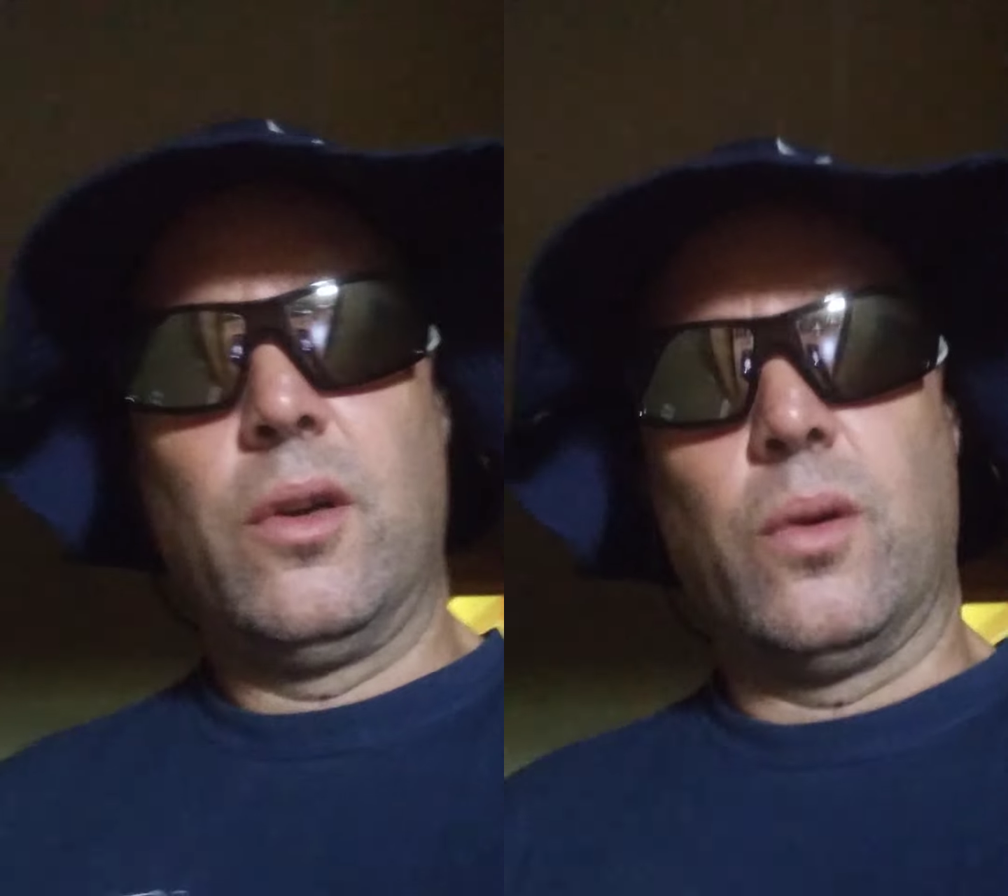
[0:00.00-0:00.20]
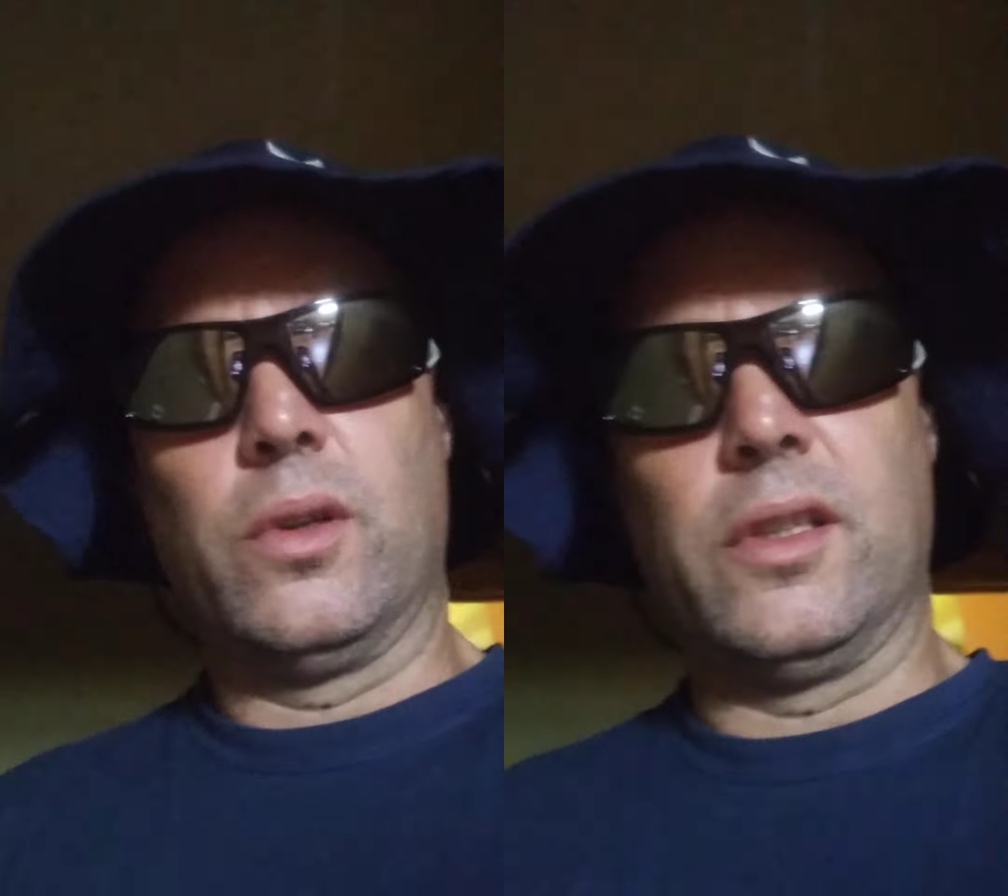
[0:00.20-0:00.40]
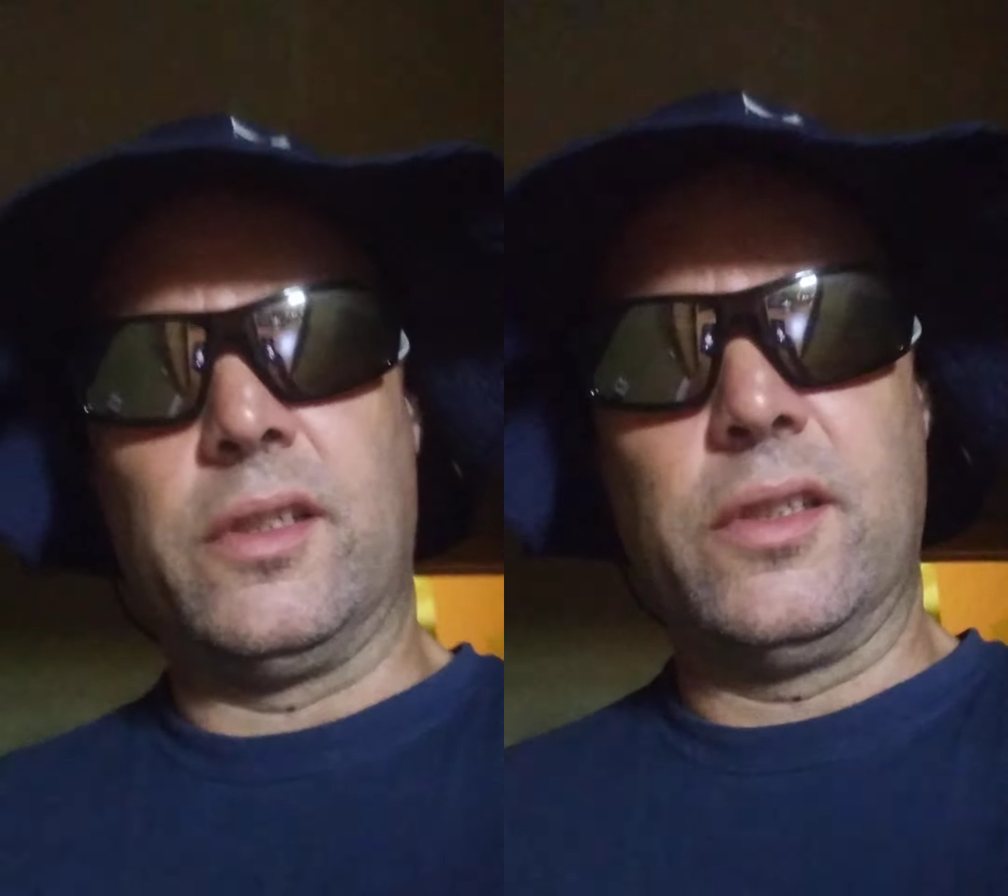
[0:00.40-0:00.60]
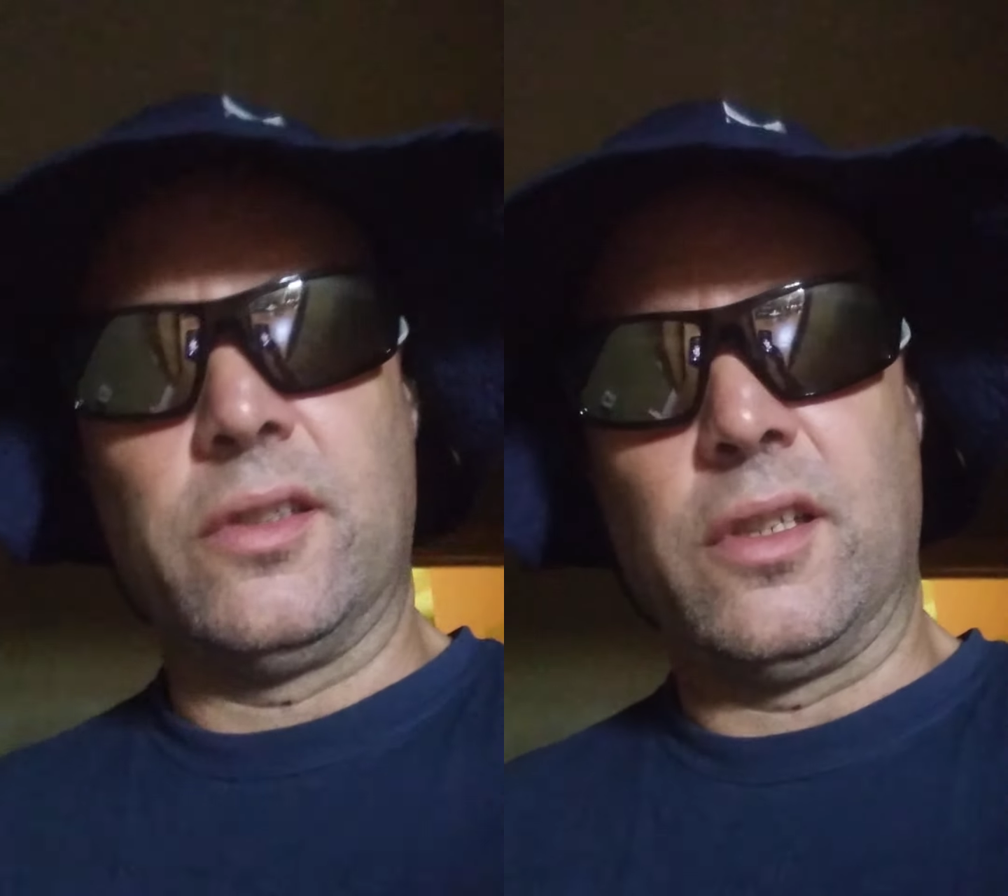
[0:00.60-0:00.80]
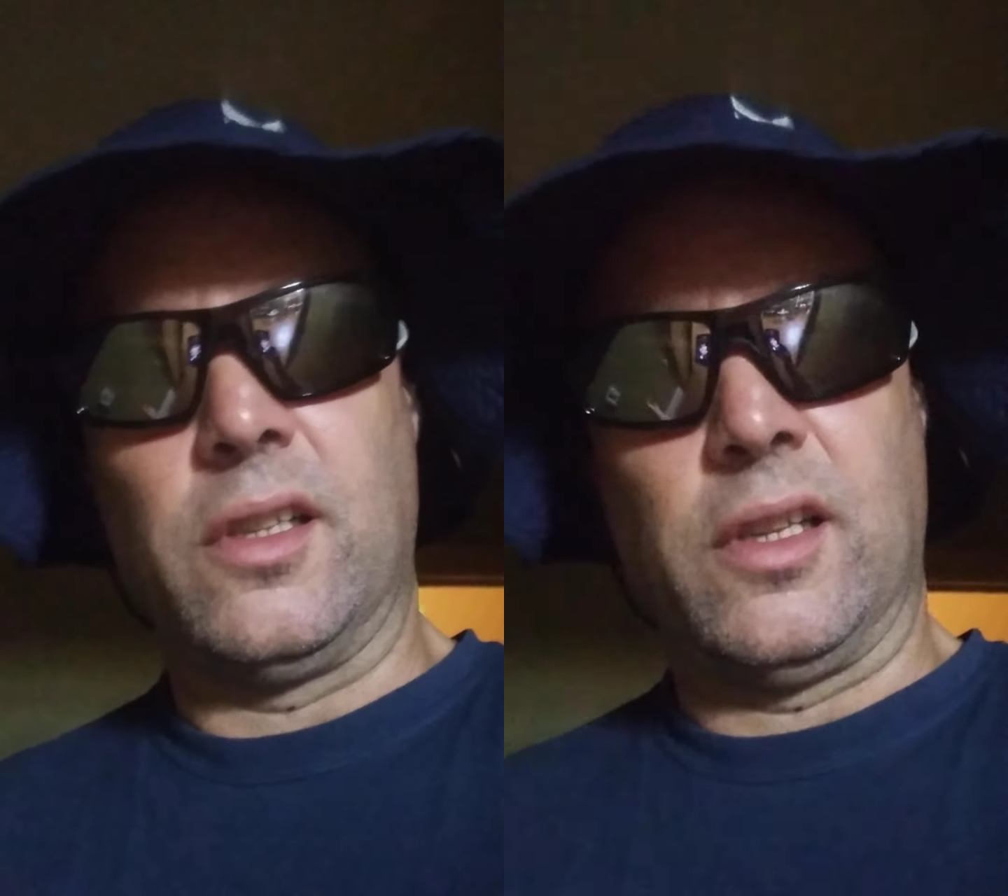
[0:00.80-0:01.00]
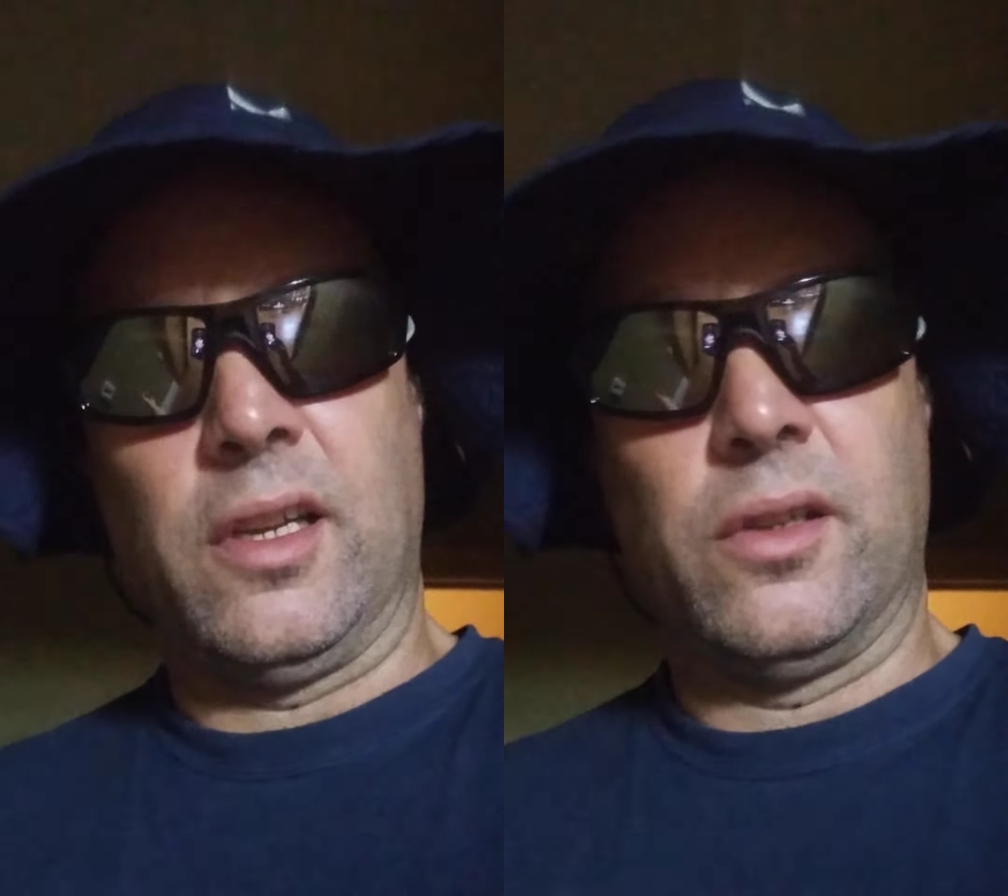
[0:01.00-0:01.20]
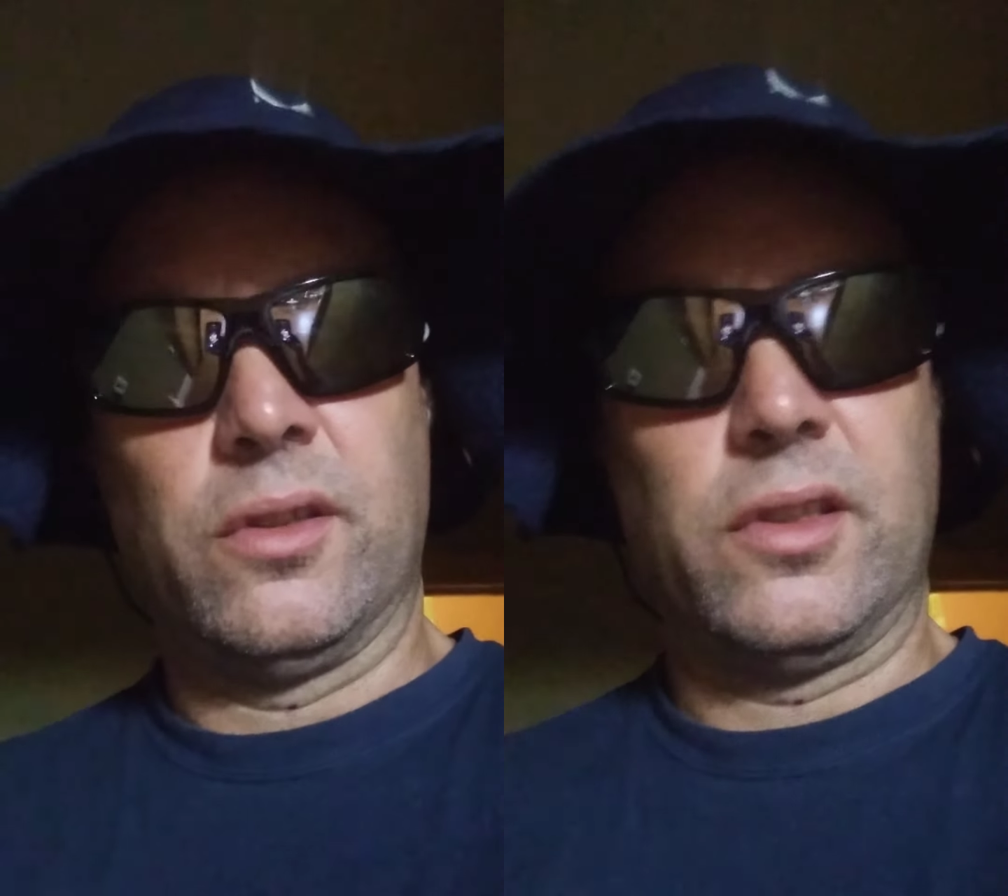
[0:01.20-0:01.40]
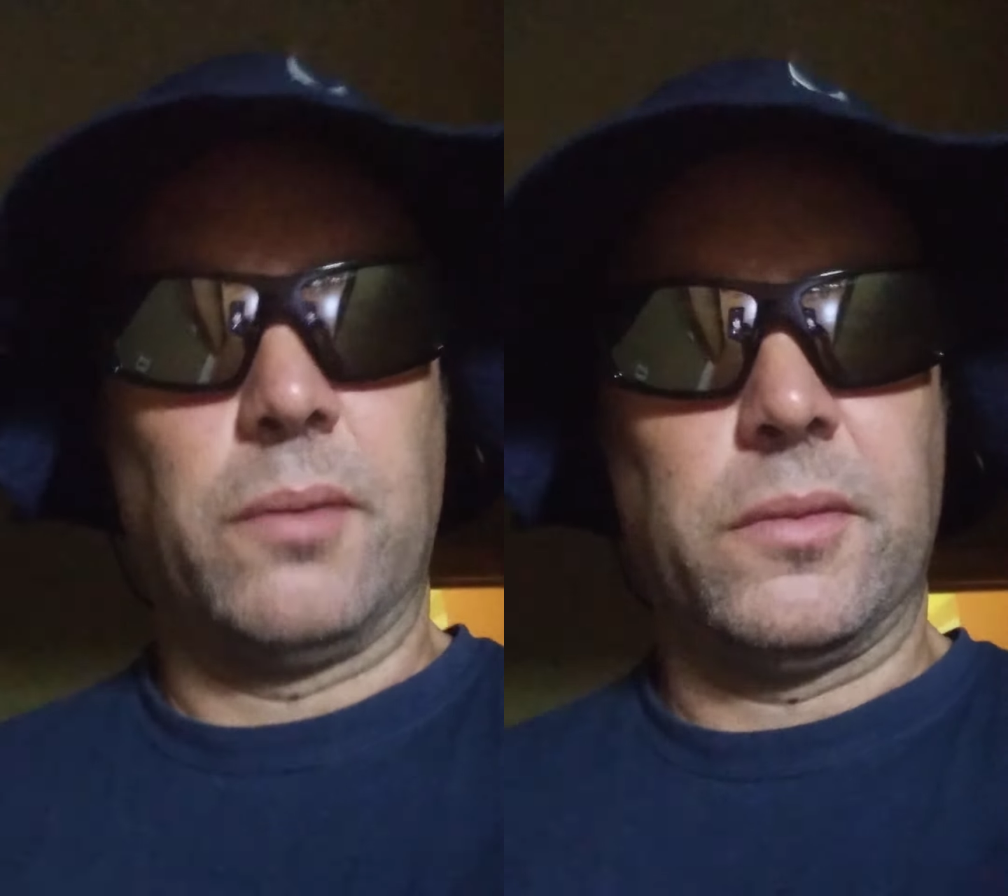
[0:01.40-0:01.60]
or to Disneyland
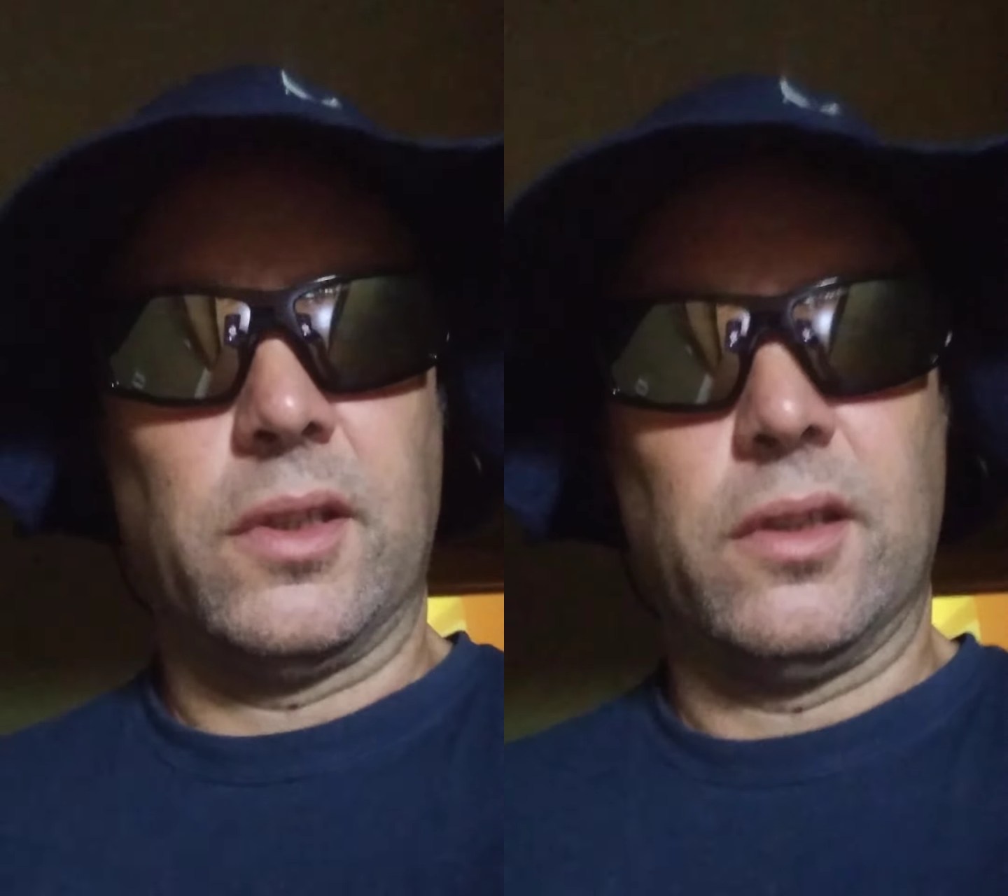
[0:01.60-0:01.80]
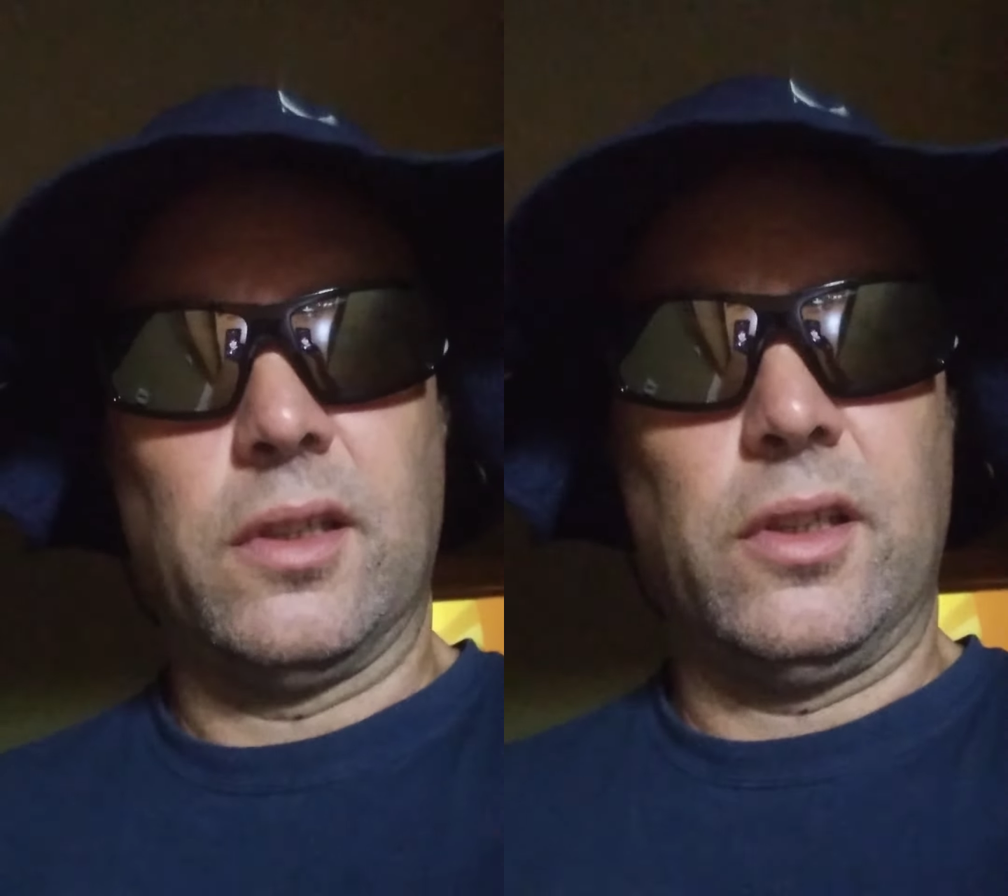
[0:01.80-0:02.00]
or something.